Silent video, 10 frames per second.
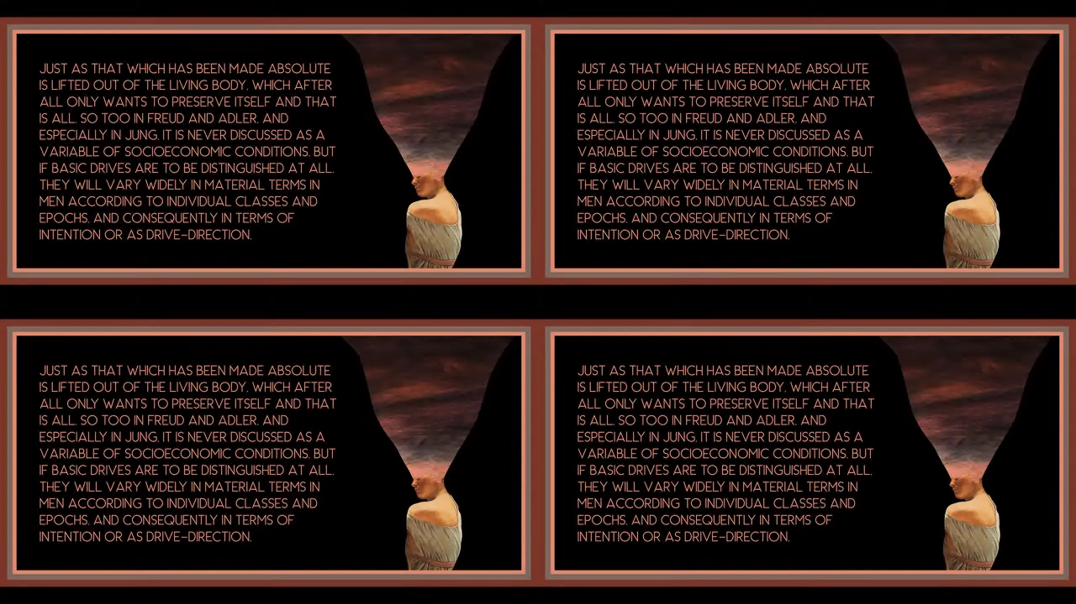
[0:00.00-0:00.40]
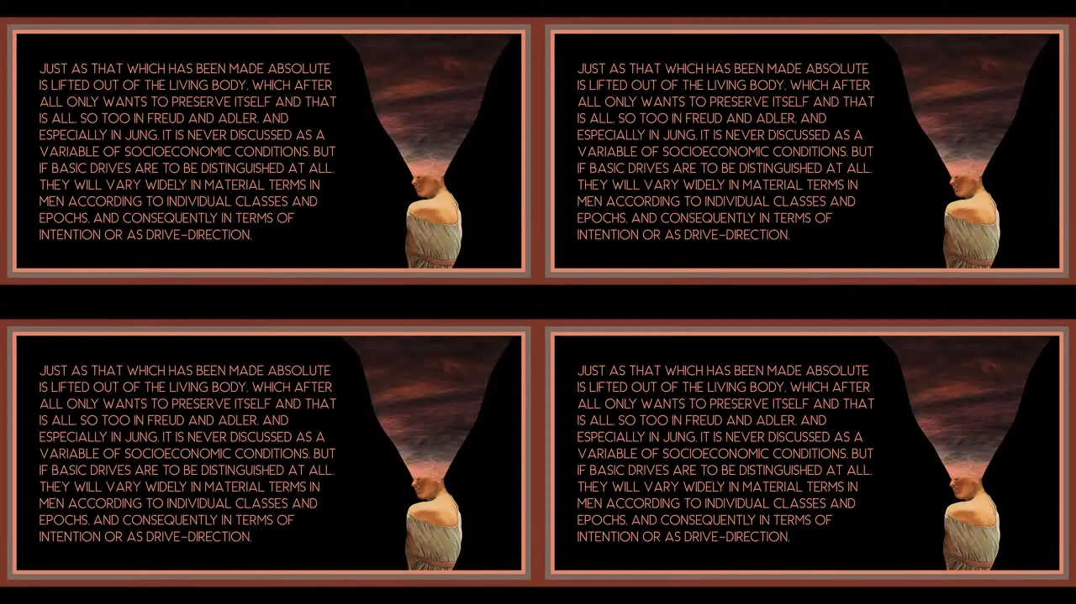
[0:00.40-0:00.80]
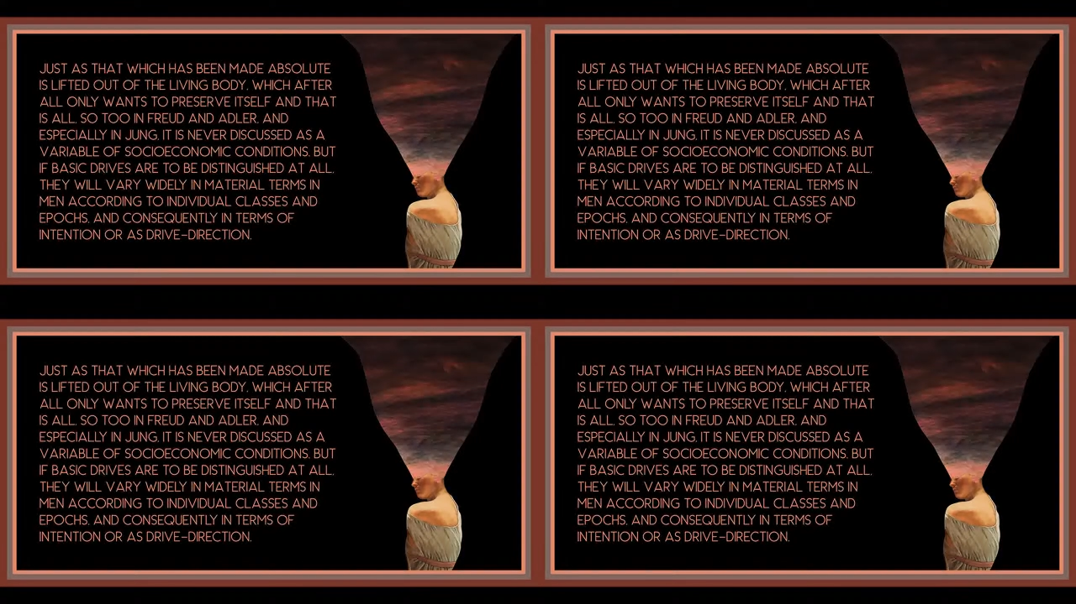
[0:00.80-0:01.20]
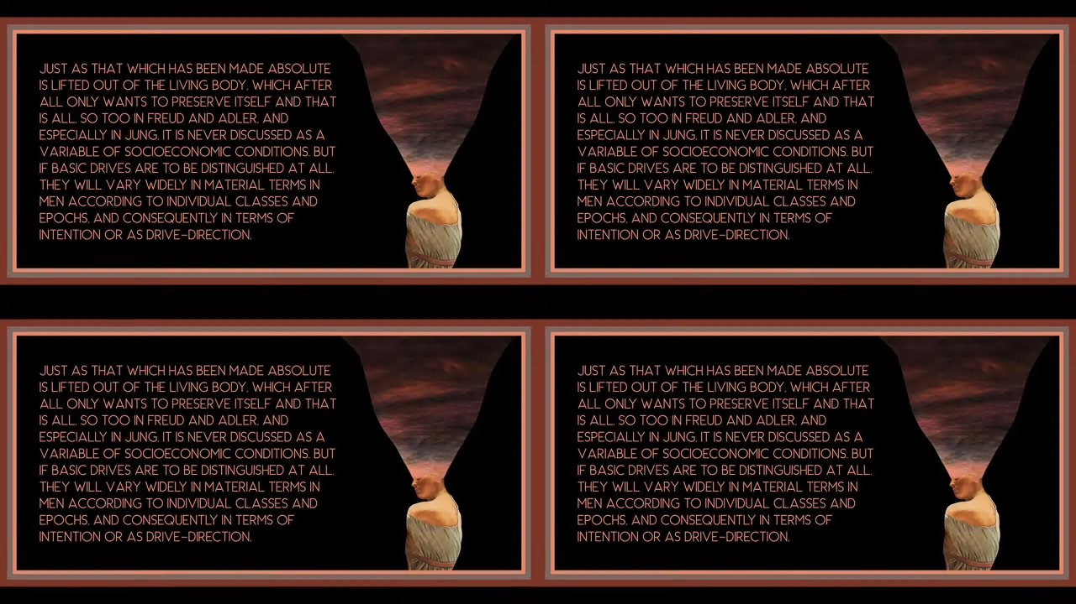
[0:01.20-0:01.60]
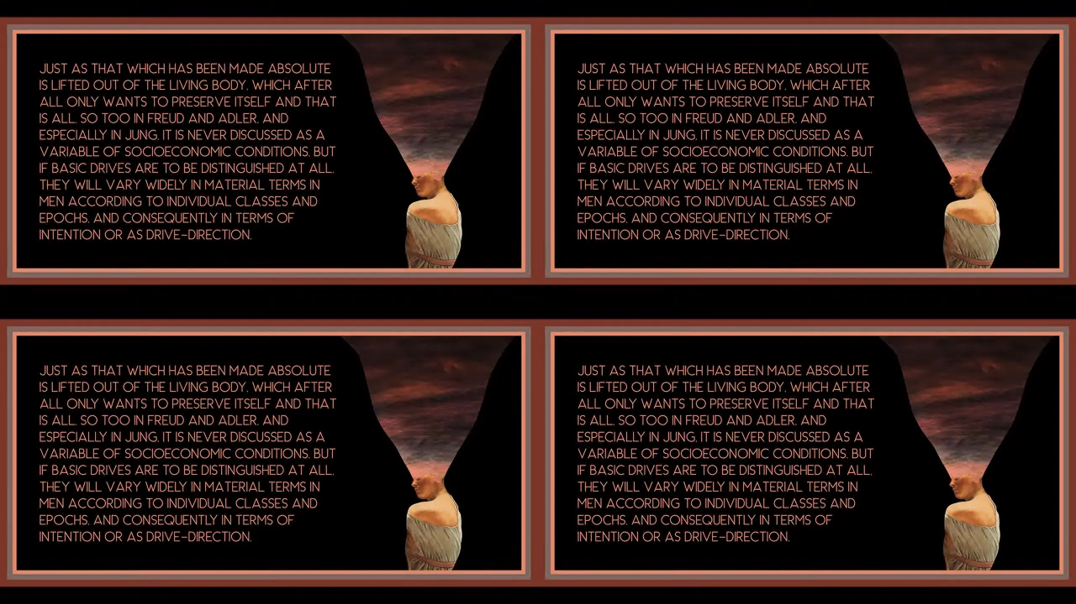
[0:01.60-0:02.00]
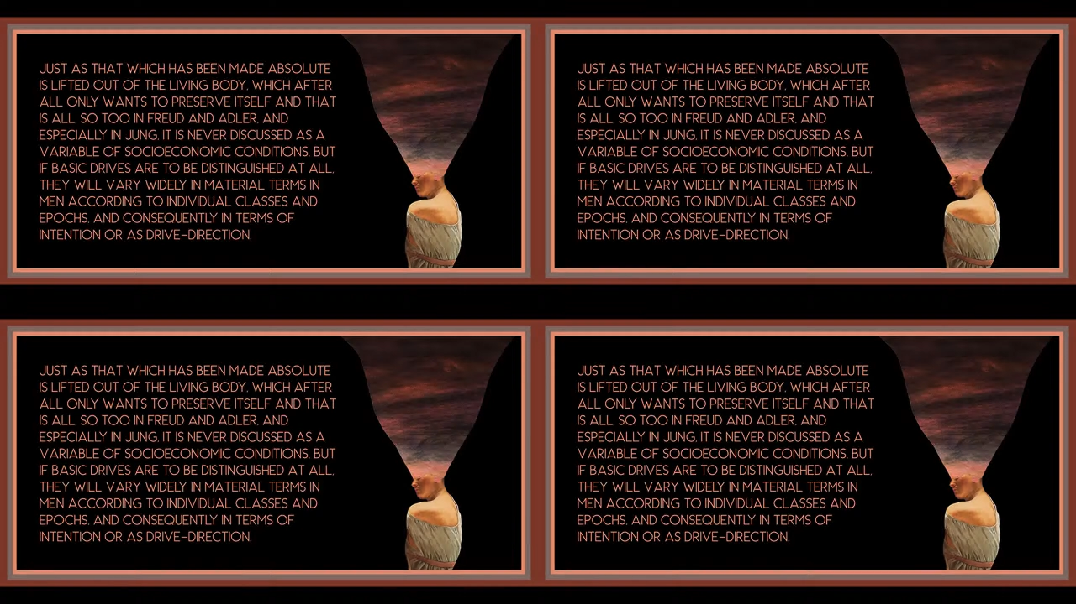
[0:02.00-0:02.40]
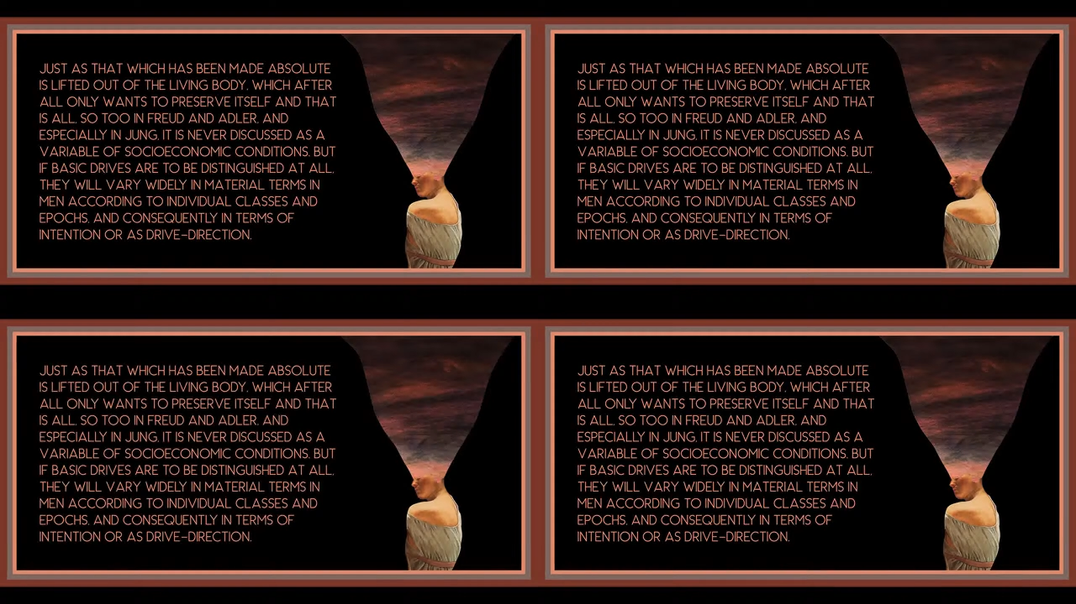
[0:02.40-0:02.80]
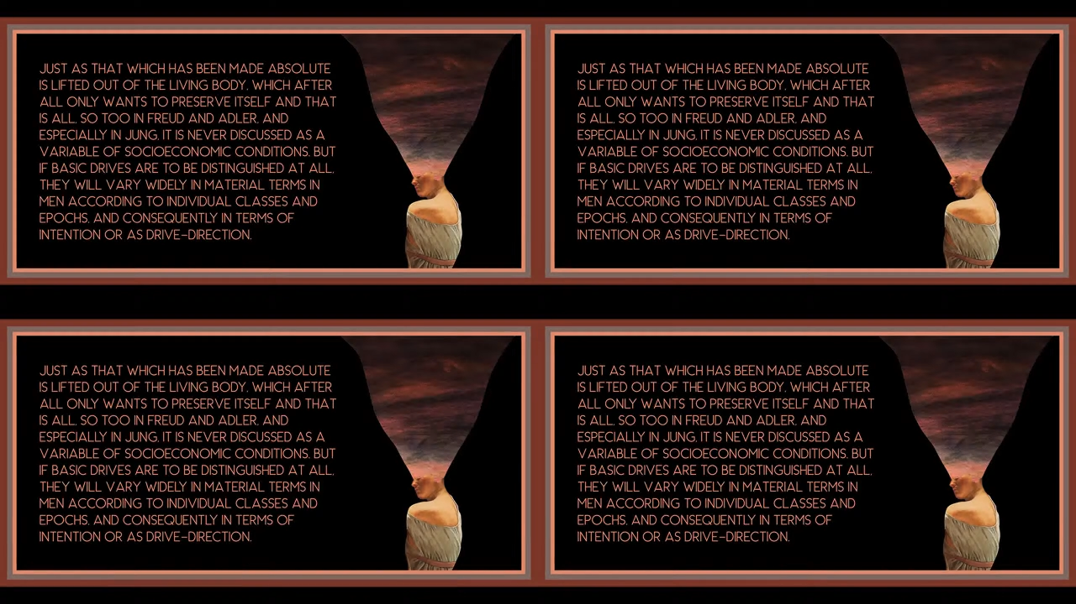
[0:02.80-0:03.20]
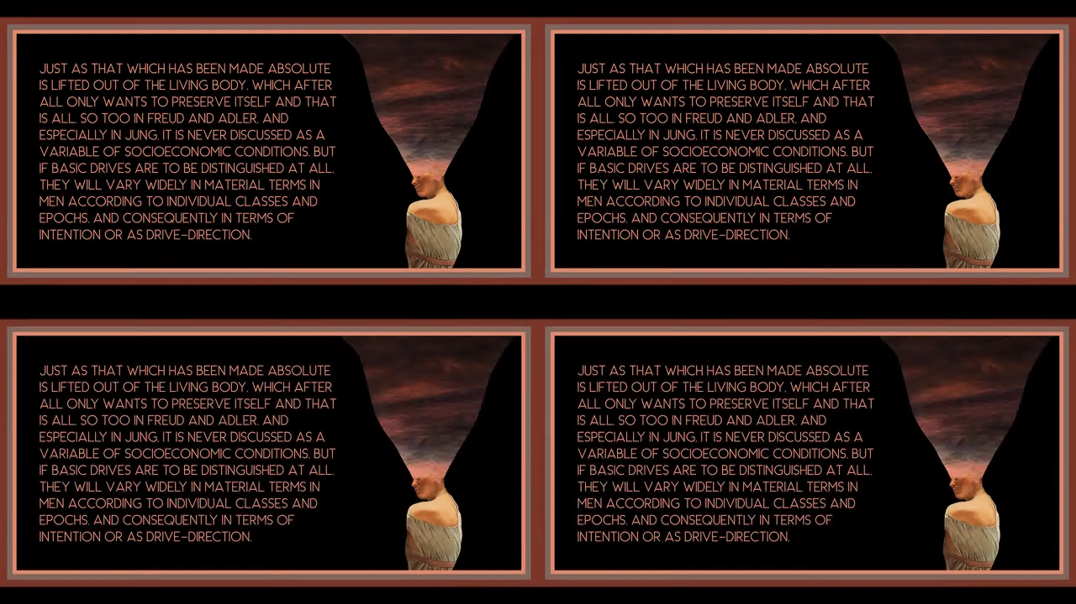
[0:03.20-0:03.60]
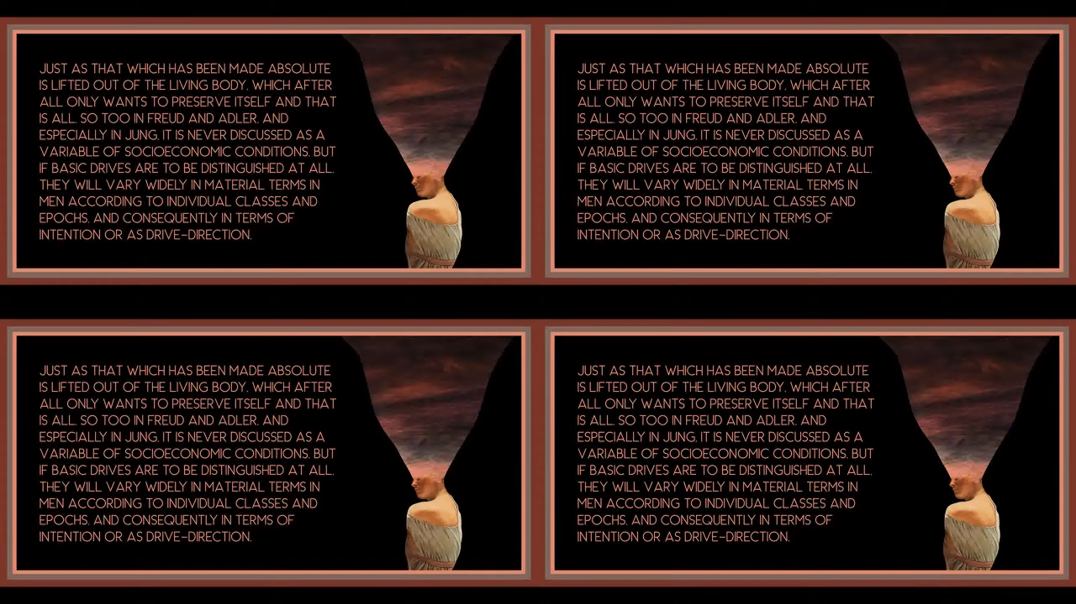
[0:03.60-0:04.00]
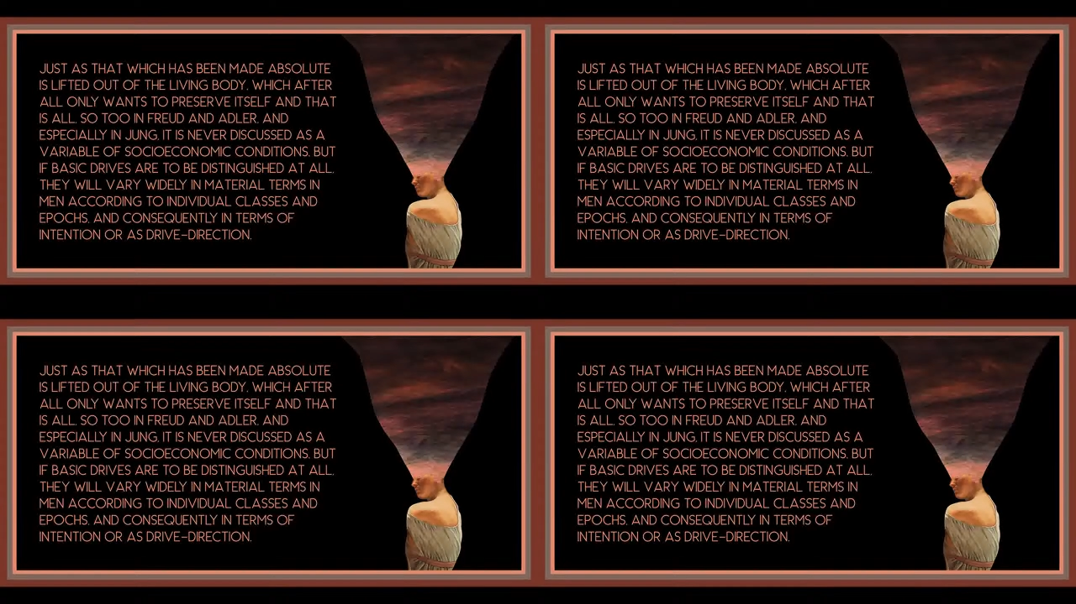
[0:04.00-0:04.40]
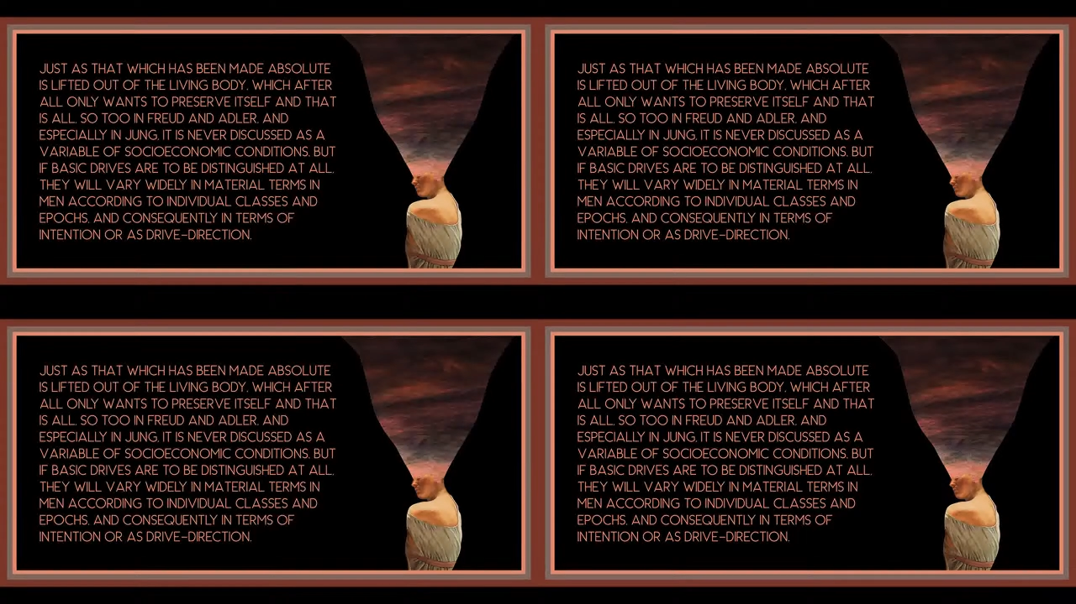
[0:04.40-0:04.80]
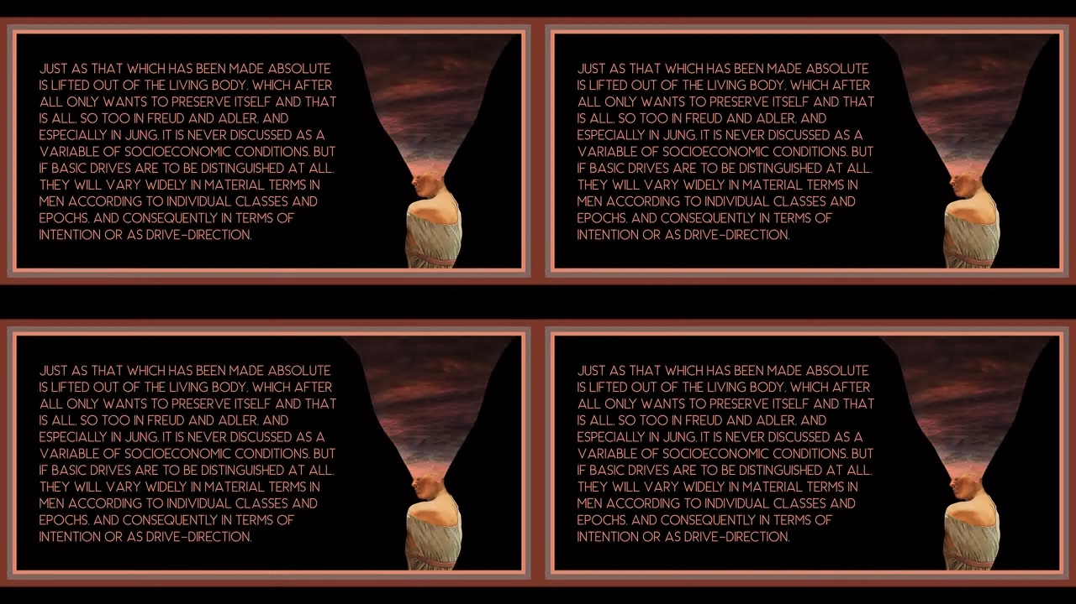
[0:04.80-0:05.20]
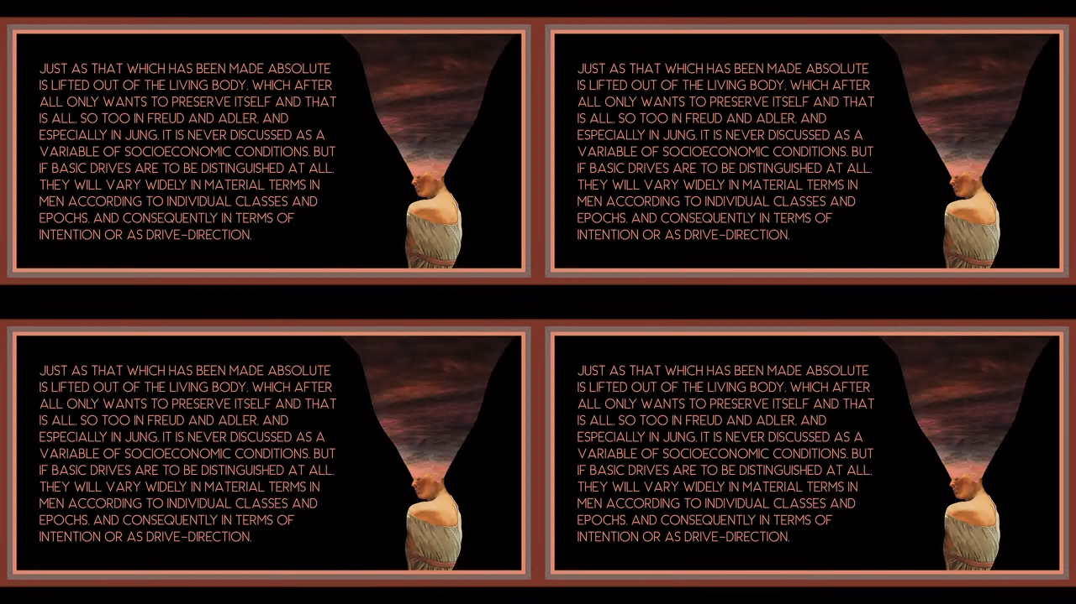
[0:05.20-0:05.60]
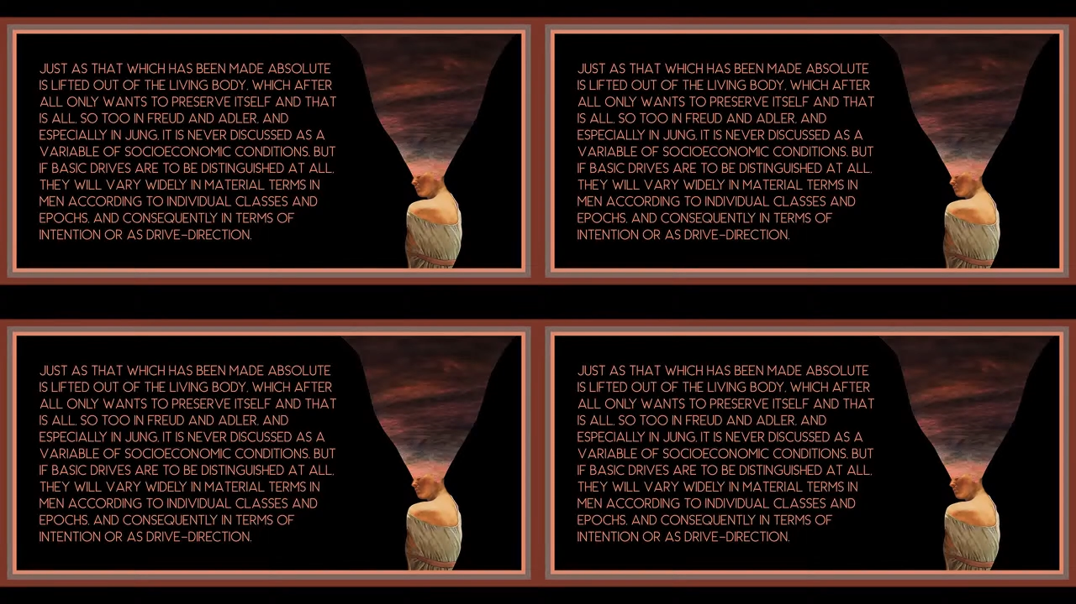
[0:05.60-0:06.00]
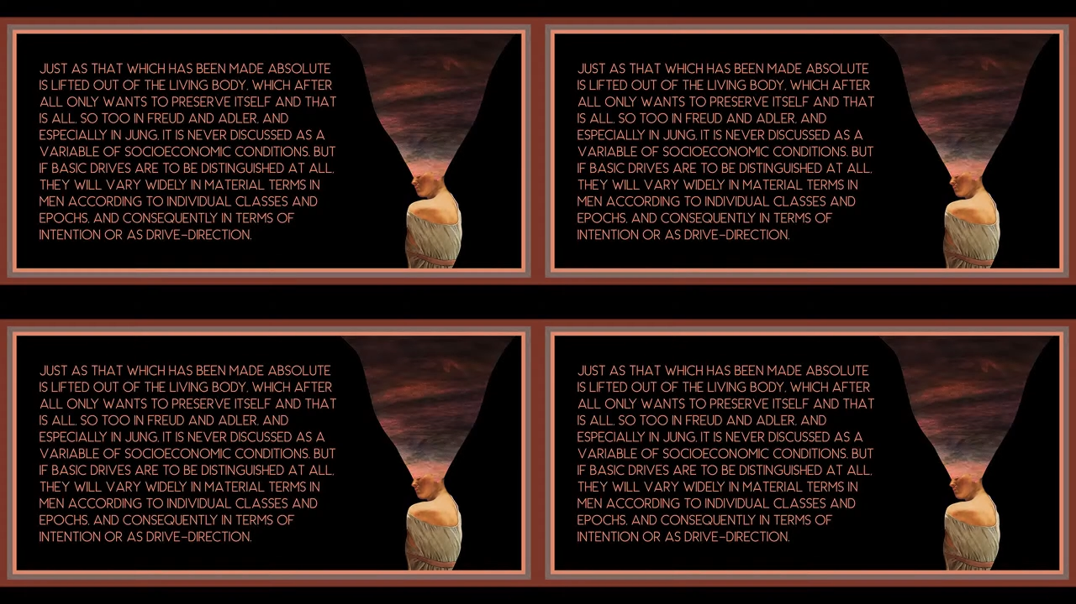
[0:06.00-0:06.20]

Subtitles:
[unreadable: no face in view]